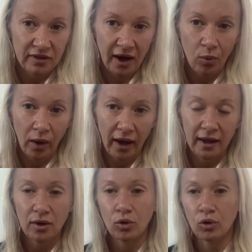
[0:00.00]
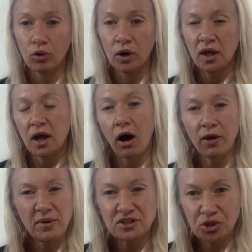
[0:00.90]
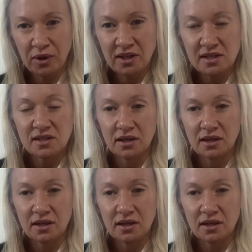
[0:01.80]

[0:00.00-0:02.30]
that way, or I've been doing this